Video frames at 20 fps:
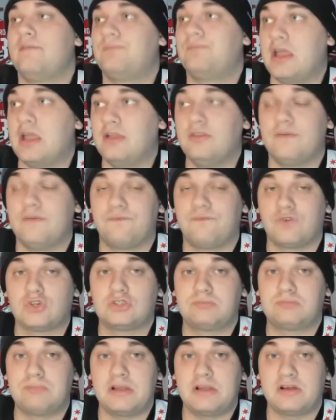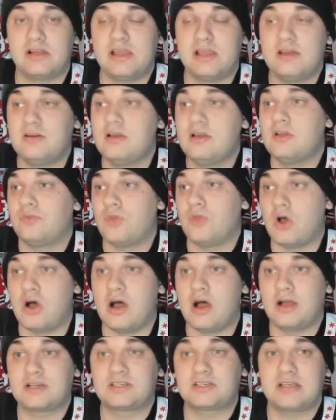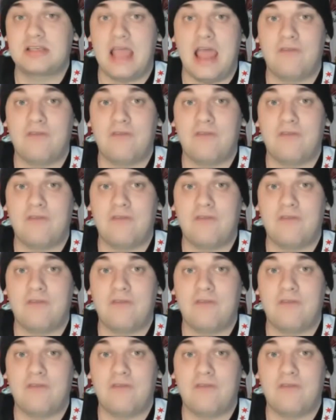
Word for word: And the first period, the Hawks